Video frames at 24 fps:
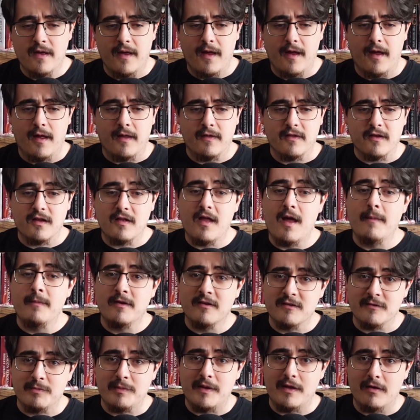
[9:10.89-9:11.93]
The climbing
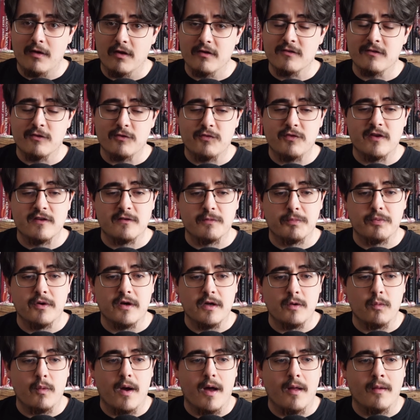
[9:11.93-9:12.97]
speed also fits
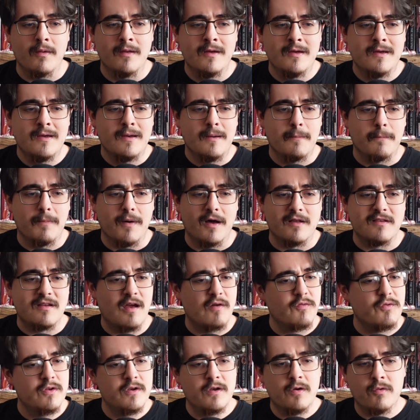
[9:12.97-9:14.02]
pretty well, but
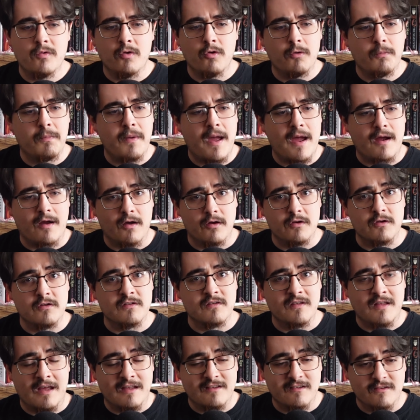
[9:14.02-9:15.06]
definitely don't hold back on
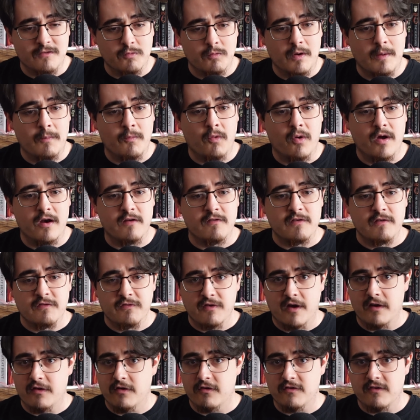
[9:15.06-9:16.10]
using that swim one if you
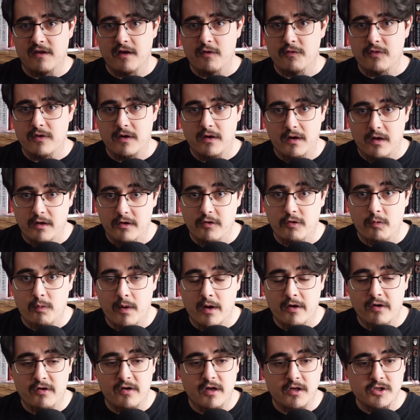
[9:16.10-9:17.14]
find yourself in an
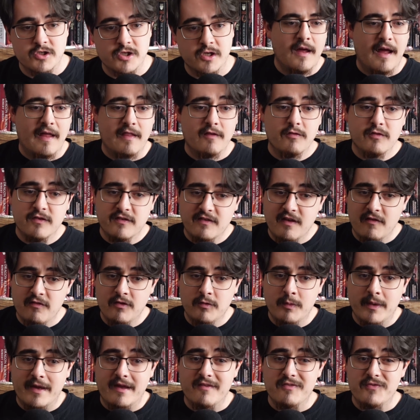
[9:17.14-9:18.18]
underwater dungeon. At level 7,
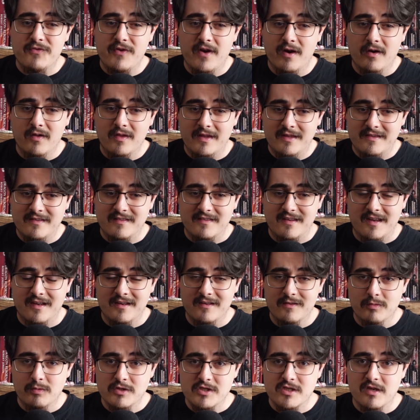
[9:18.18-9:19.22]
we get Feral
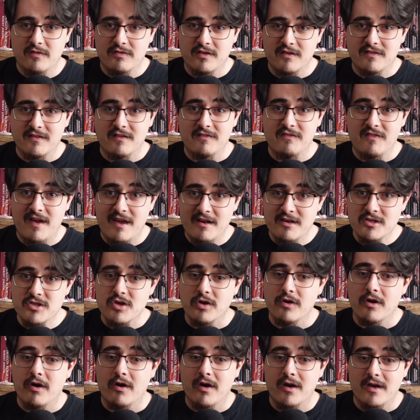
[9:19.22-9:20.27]
Instinct, which gives us advantage
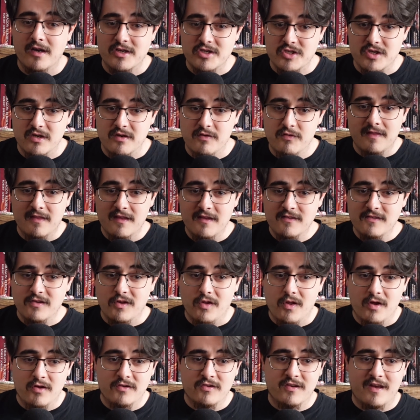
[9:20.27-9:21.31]
on our initiative. This,
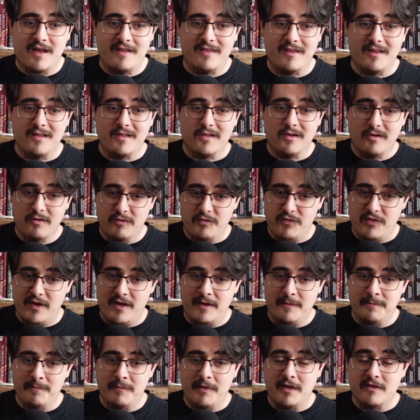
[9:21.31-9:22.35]
alongside the Alert
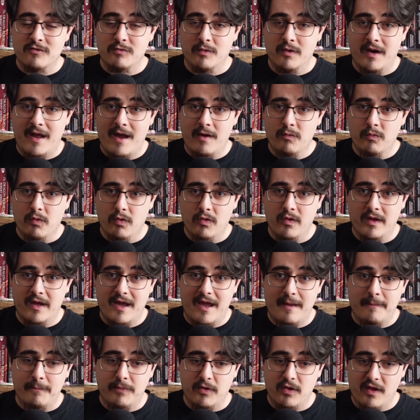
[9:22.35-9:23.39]
feat, means we're now rolling
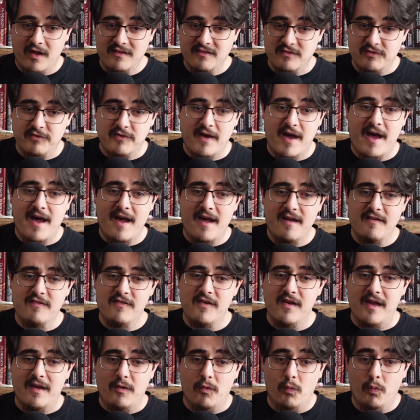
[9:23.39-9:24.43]
a +5
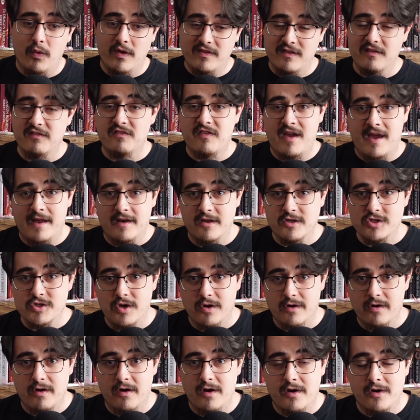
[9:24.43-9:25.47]
with advantage
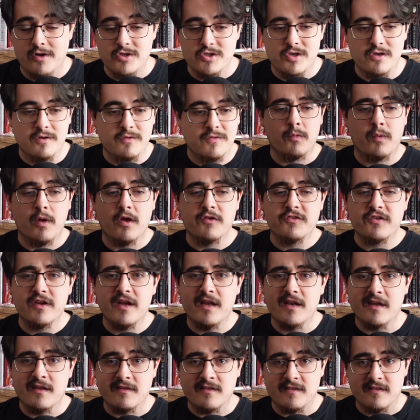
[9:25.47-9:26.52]
on our initiative. We also
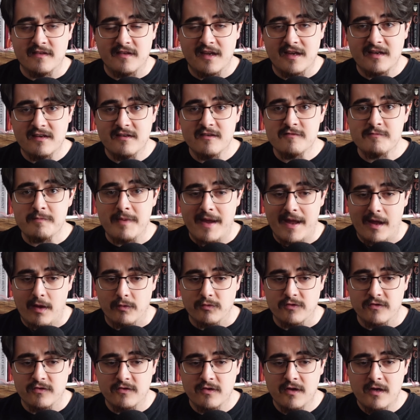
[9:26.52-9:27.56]
get Instinctive
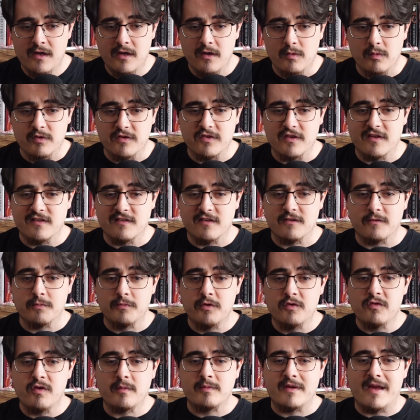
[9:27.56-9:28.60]
Pounce, which lets us
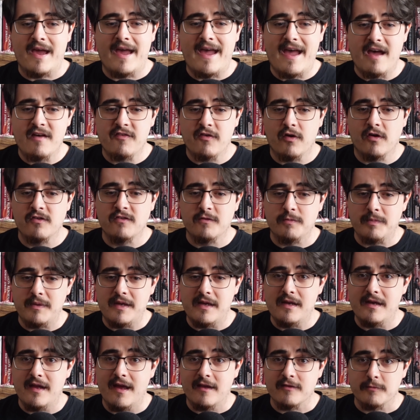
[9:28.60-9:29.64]
move up to half our
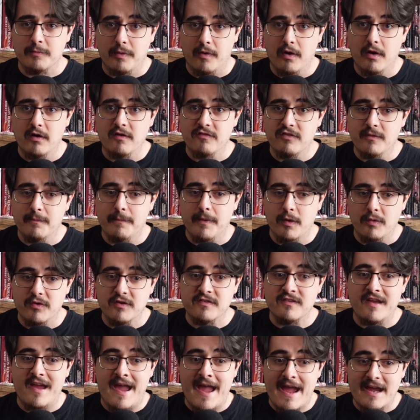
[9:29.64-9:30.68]
speed as part of the
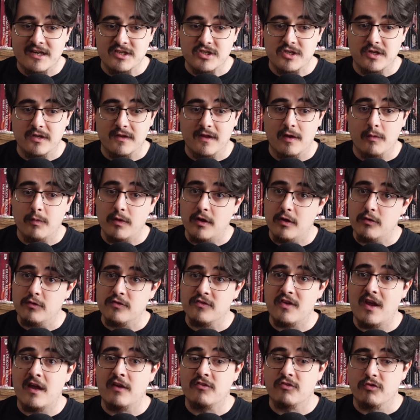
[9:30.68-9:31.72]
bonus action that we use
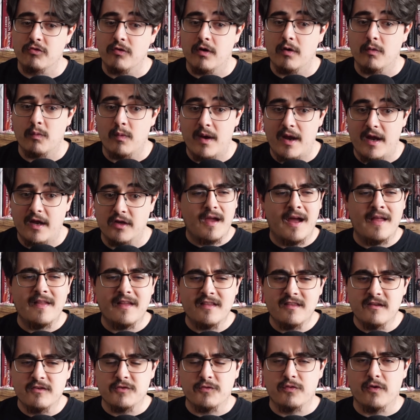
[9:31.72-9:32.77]
to enter our raid. I like
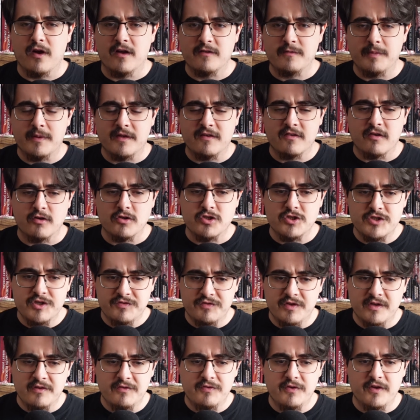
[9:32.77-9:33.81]
this for us because our
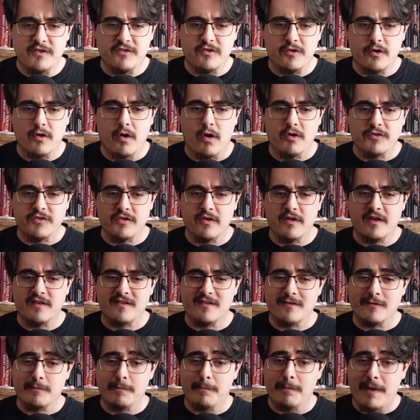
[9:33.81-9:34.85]
shifting feature also lets
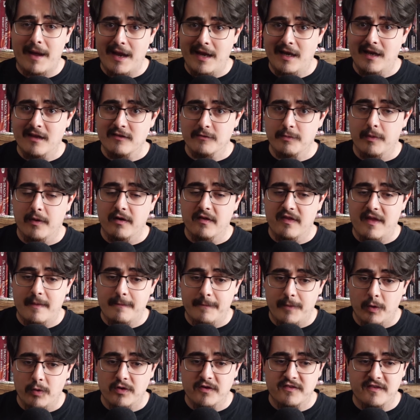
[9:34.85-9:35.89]
us bite as part of that
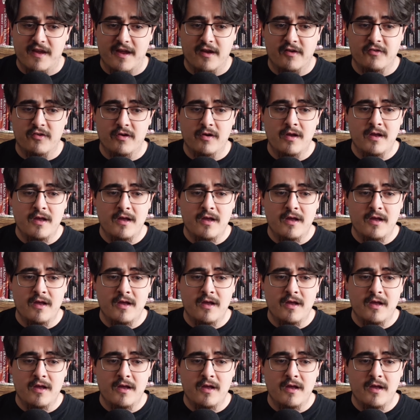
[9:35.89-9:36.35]
bonus action.